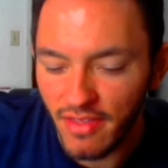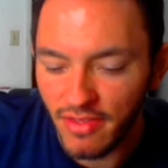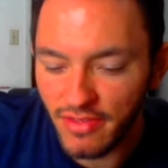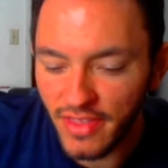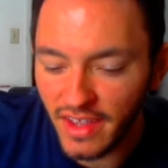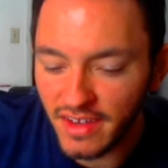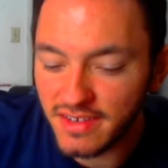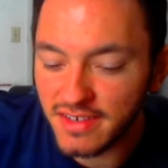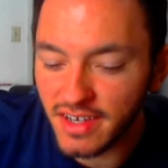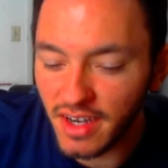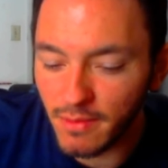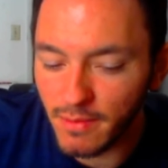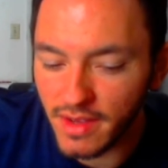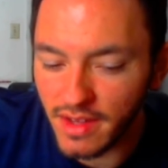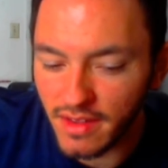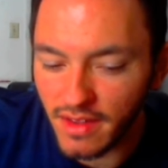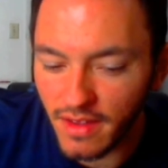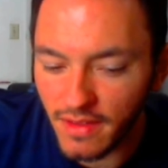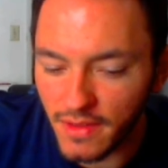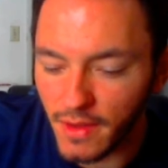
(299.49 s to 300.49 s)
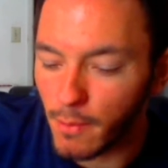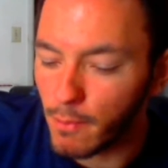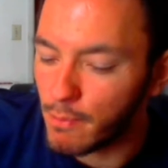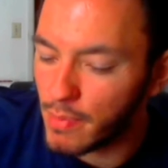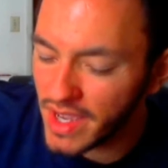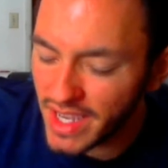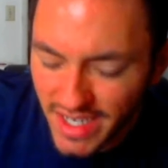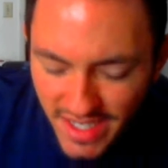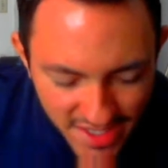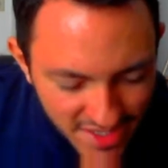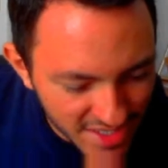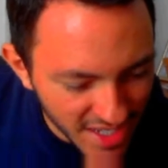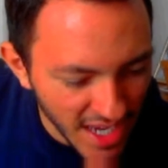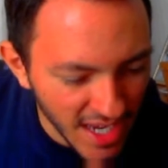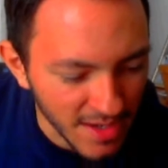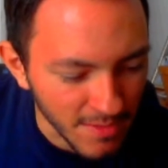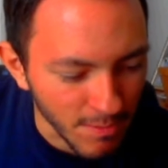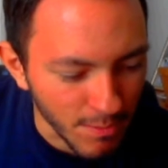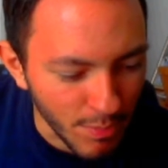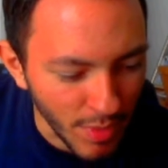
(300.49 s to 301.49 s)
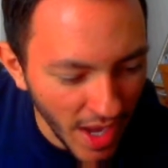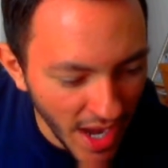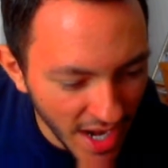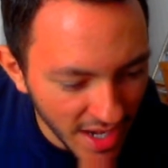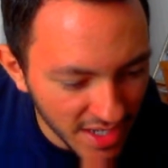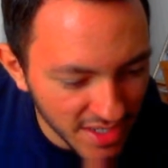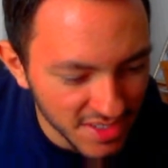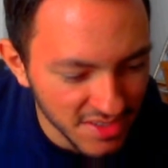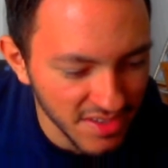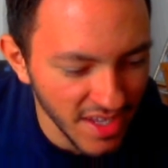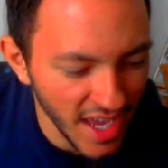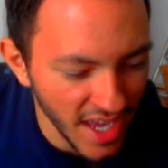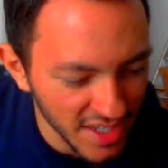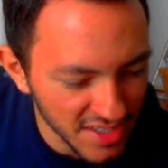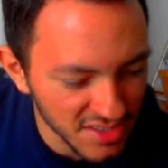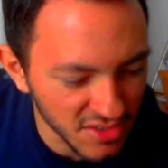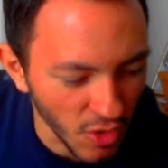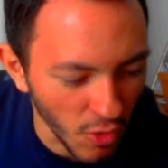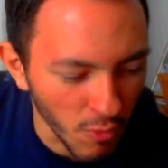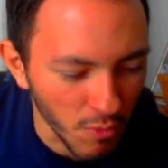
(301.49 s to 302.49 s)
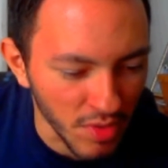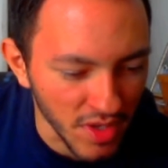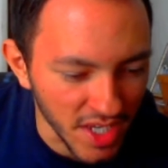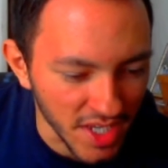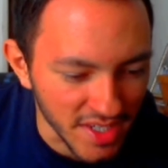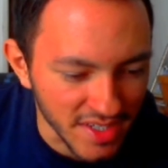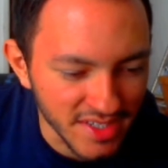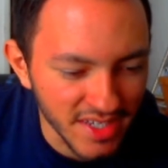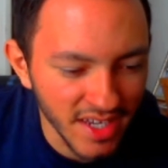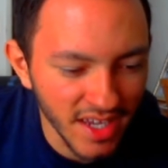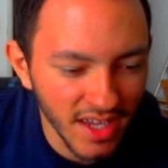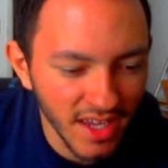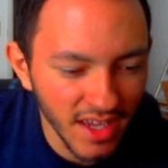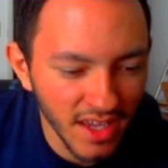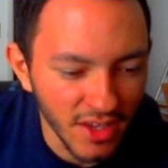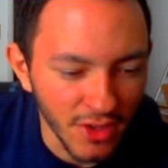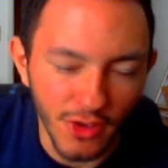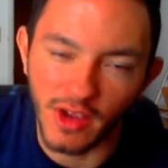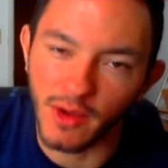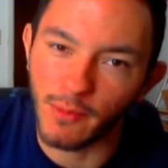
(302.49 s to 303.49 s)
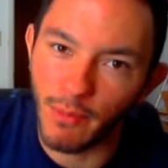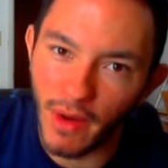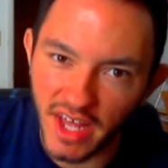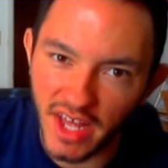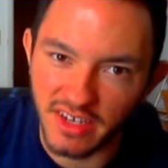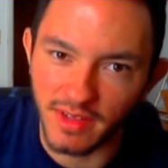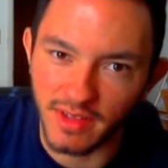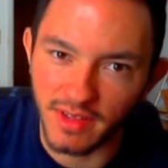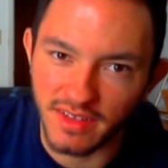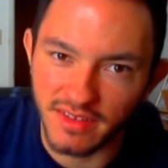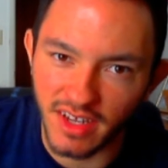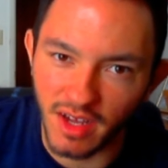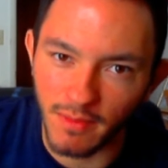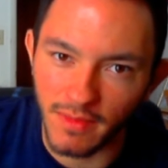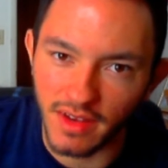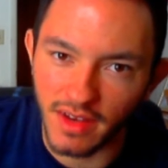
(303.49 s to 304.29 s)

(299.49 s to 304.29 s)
they summon the biggest and baddest SOBs you can possibly summon.